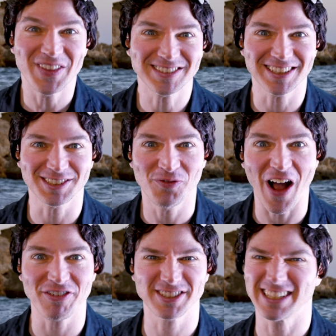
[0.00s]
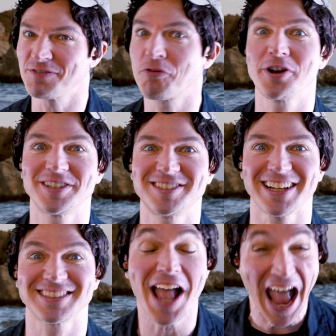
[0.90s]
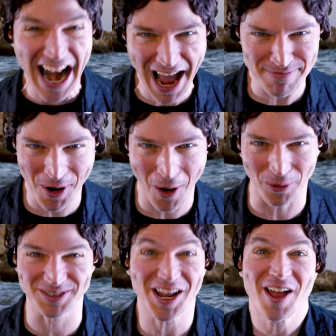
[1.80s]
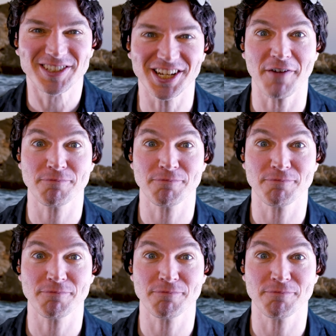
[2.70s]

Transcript: This is Survivor Season 46, and I'm your host, Jeff